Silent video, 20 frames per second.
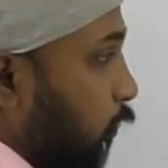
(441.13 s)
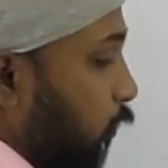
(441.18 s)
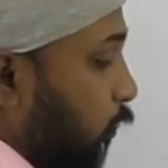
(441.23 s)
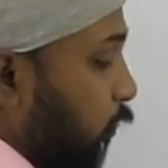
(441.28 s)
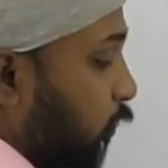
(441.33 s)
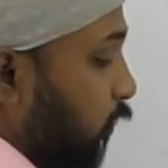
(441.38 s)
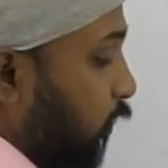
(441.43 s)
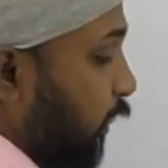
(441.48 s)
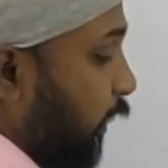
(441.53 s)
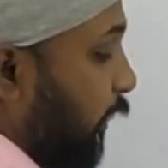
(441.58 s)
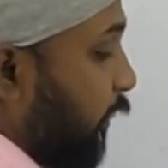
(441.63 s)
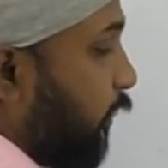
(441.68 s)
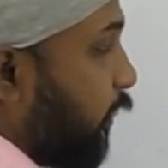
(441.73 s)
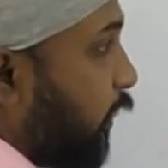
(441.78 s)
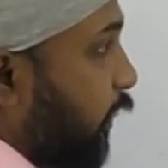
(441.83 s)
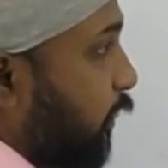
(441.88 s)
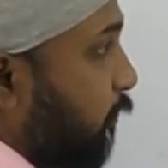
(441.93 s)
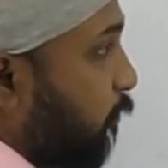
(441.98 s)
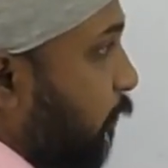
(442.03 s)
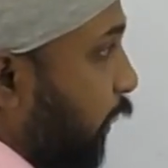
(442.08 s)

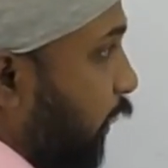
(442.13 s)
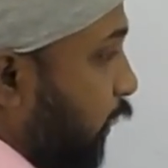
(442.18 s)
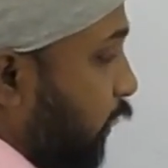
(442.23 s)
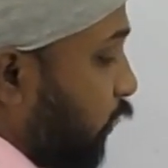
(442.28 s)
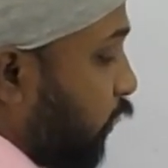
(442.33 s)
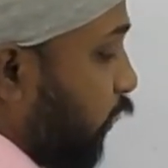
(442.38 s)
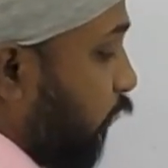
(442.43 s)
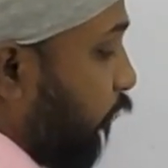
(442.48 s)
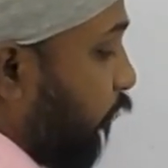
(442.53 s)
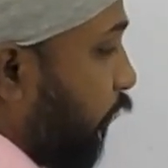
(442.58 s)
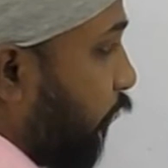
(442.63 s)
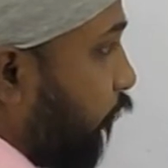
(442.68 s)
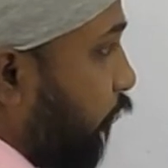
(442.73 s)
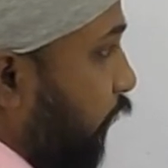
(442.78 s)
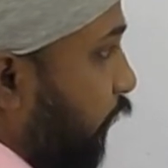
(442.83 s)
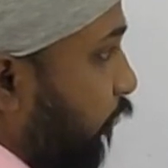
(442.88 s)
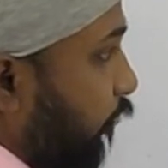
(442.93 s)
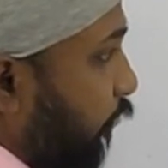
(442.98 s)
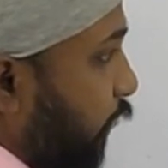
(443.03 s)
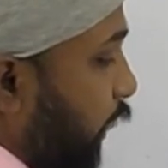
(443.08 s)
90 minus of
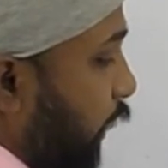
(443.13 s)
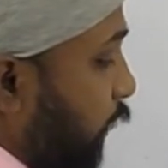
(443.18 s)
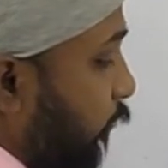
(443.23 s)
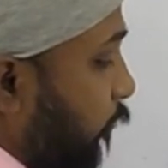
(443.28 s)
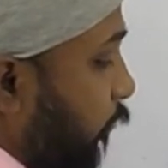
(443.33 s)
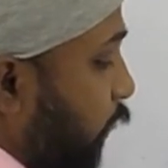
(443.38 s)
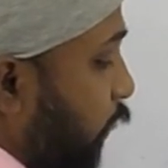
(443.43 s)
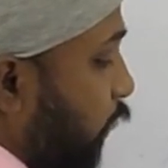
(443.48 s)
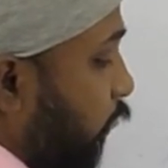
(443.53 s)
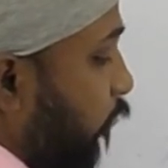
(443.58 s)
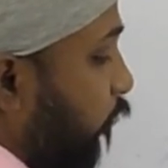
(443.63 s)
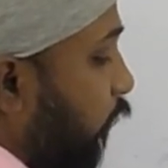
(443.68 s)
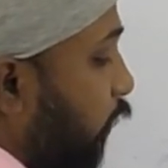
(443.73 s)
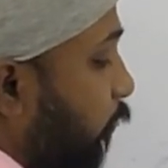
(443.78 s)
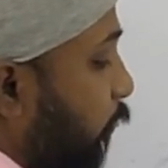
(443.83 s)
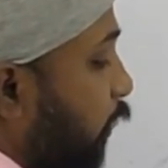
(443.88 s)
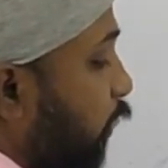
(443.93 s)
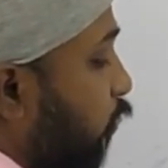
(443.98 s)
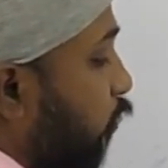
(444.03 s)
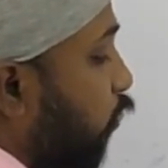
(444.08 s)
55 will
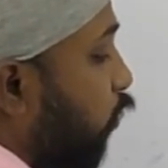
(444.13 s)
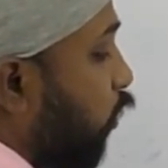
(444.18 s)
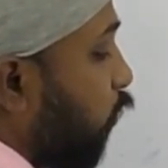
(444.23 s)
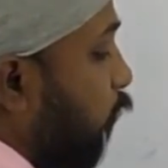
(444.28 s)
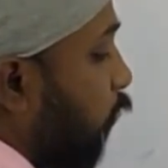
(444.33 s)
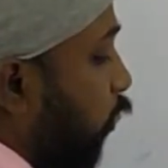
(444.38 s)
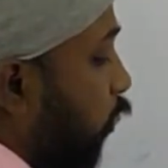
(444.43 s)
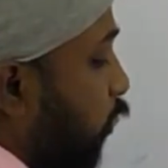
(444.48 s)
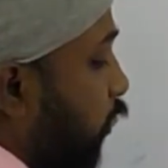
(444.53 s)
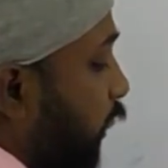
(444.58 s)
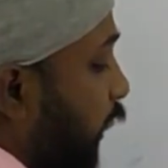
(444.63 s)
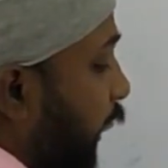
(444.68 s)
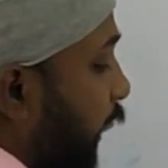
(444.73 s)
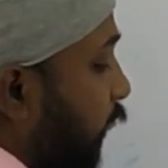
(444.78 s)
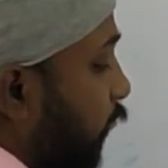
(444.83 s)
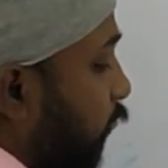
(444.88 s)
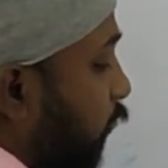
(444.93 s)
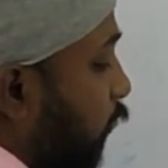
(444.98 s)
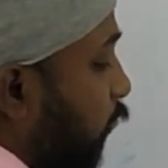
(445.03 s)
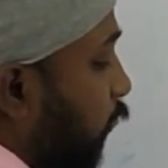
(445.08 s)
be equal to what?
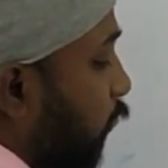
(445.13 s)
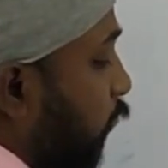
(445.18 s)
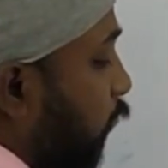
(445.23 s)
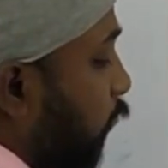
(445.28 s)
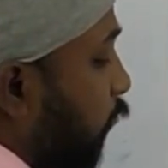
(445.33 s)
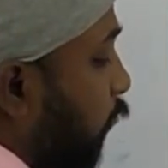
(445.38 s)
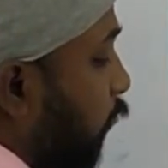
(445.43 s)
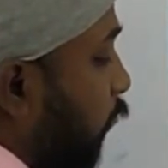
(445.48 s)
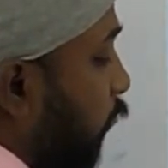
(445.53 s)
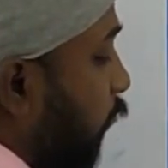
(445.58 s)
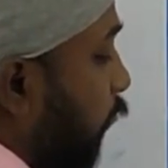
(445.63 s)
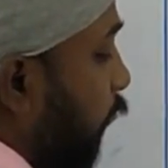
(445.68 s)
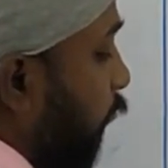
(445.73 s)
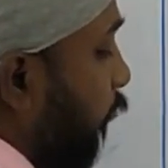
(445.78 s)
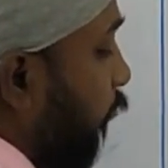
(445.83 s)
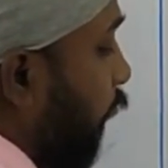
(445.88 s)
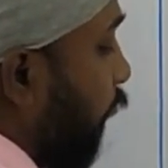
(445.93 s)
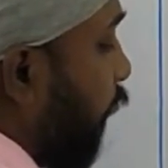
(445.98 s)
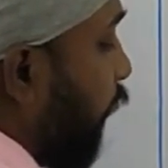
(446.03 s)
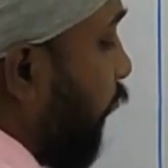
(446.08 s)
Tan
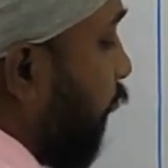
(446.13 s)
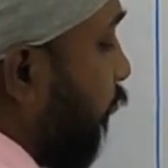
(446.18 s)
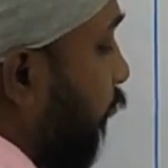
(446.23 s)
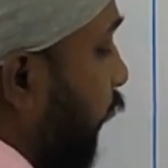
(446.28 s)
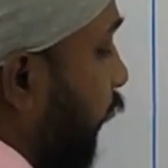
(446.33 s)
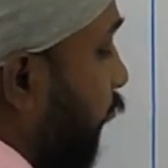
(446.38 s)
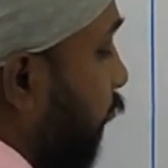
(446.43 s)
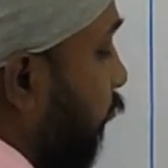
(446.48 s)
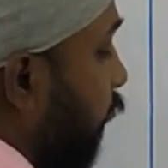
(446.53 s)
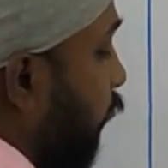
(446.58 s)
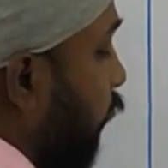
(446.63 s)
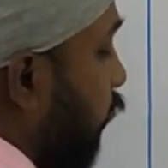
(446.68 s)
55.